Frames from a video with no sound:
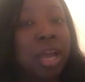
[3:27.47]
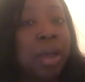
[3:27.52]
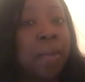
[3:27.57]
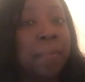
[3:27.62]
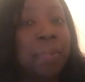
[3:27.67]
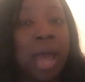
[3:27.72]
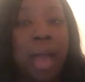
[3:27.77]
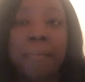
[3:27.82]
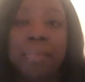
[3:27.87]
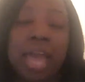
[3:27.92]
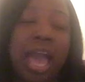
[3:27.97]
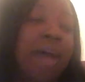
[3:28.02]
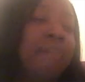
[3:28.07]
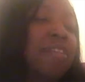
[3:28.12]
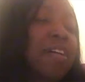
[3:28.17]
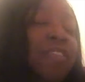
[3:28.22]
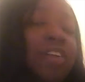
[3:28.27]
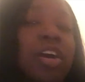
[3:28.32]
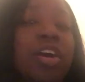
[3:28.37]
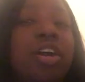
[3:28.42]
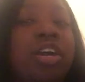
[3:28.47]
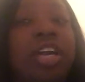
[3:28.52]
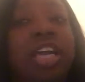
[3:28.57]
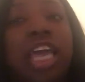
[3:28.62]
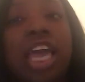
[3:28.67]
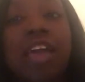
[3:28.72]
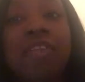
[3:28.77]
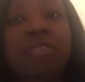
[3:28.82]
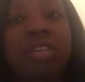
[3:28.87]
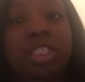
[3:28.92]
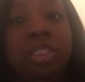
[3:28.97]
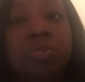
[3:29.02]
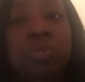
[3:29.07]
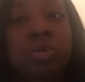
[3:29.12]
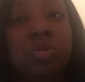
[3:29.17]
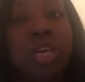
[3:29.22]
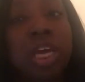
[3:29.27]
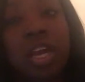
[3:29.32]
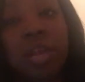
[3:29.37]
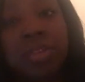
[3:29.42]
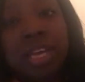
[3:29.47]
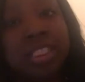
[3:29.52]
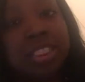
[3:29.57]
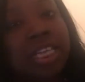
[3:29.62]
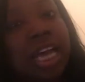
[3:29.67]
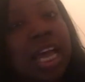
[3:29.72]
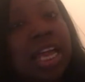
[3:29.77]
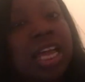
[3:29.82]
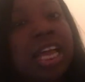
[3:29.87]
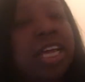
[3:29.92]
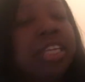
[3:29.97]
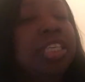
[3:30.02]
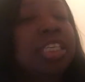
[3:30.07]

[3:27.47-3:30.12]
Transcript: but I never heard of KB Smooth. That's not